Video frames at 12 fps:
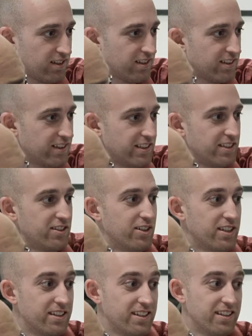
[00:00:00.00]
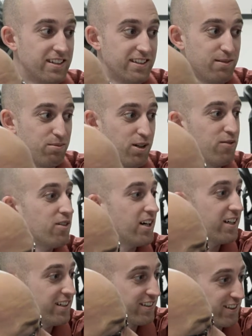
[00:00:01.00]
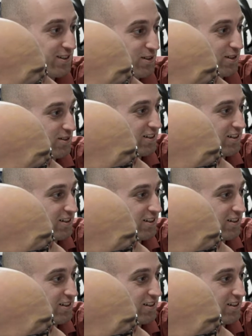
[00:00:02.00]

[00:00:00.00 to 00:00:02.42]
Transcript: When you cut up your sample, you can sometimes